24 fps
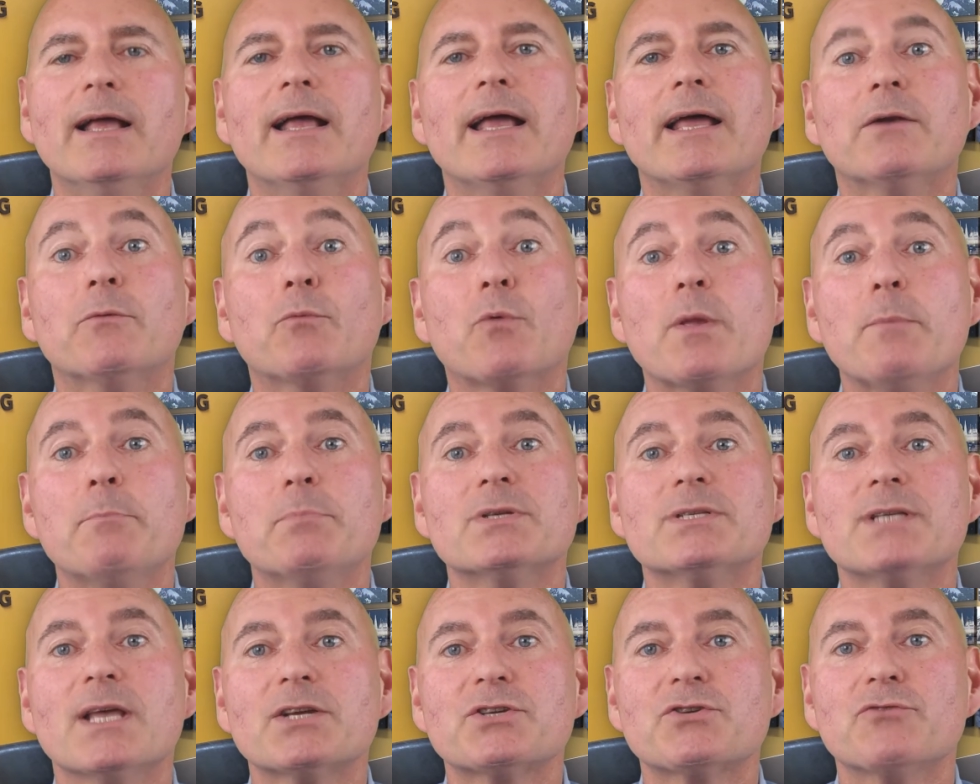and
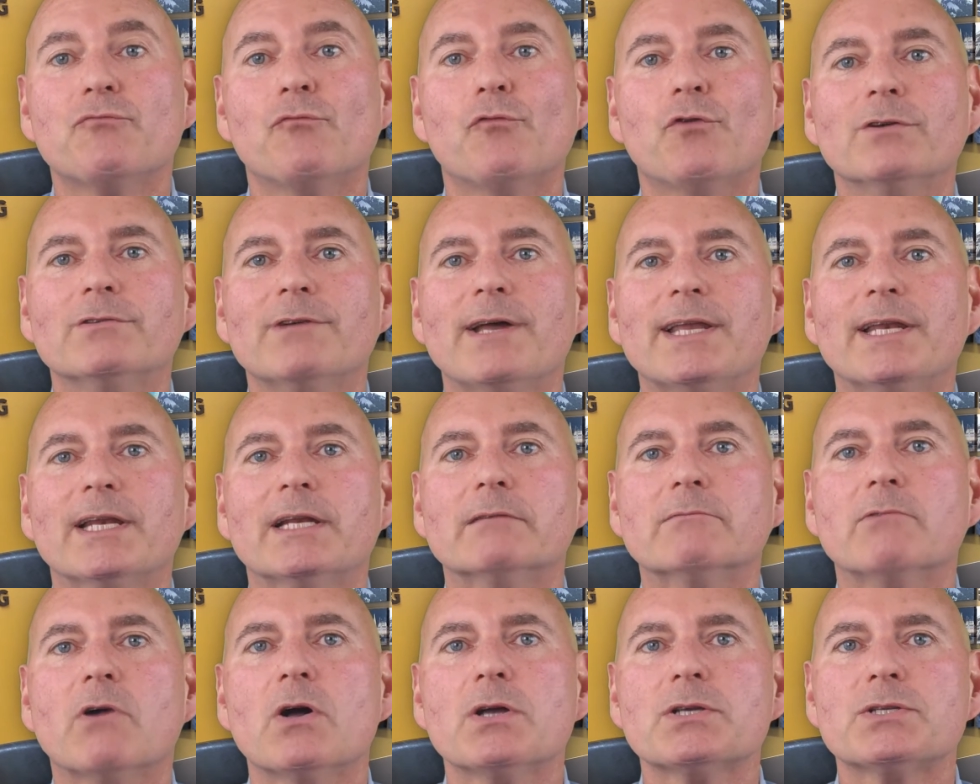
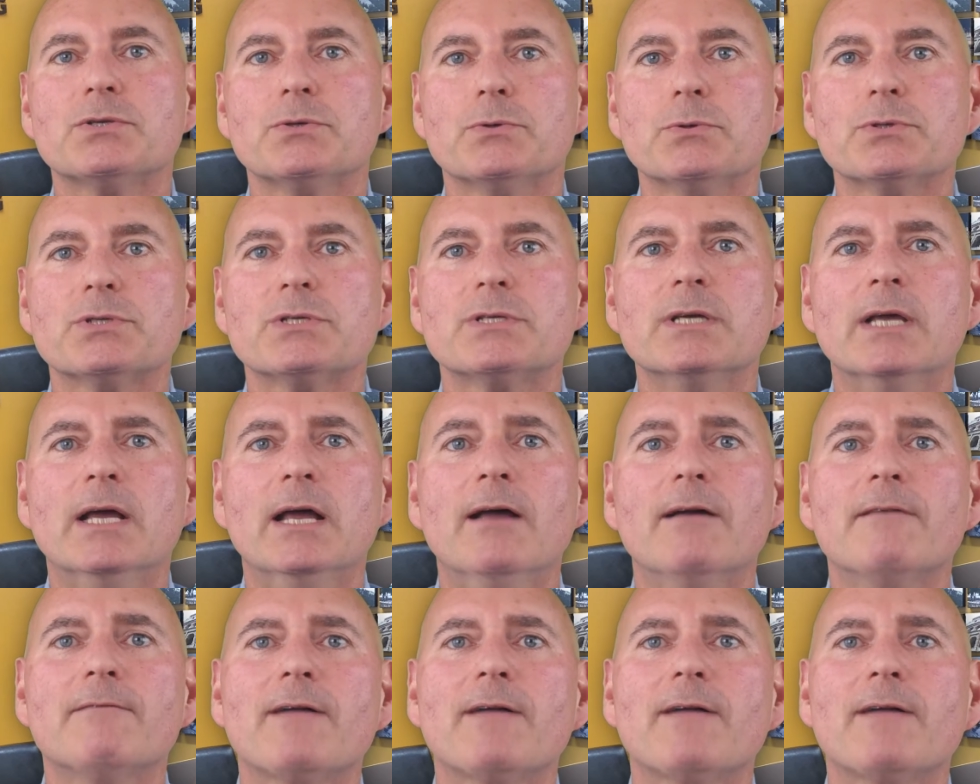repossession-related lawsuits